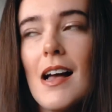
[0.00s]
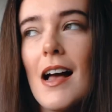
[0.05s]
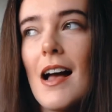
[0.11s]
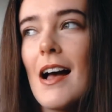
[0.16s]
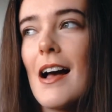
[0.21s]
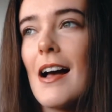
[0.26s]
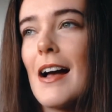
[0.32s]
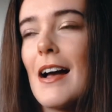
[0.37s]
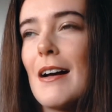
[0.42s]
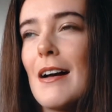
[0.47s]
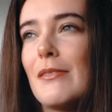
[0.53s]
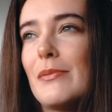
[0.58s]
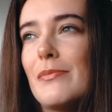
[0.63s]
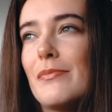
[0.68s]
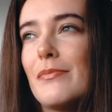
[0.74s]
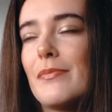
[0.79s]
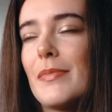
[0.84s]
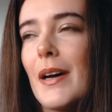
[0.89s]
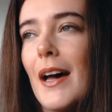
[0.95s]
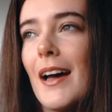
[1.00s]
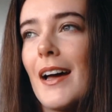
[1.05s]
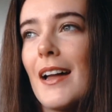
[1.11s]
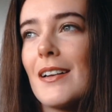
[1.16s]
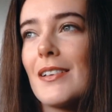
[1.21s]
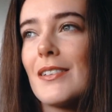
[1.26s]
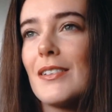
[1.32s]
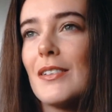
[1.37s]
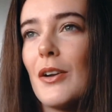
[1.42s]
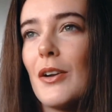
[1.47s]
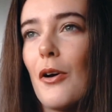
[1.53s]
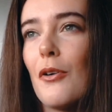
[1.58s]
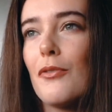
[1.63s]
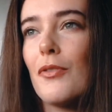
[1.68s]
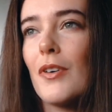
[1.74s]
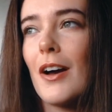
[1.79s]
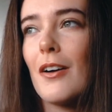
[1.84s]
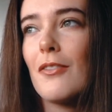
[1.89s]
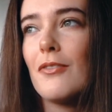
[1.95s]
But you know,
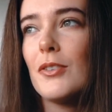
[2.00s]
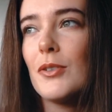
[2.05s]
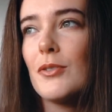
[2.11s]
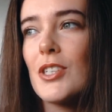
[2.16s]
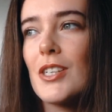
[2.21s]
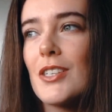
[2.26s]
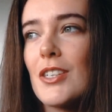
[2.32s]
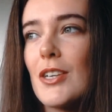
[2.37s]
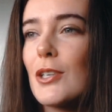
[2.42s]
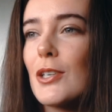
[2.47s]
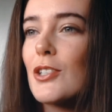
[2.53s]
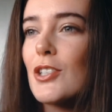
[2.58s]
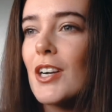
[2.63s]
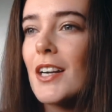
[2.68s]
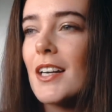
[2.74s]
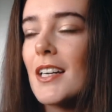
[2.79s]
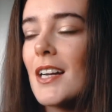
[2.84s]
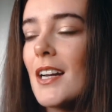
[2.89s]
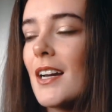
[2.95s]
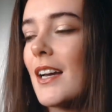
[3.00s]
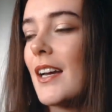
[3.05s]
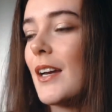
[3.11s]
for our future children,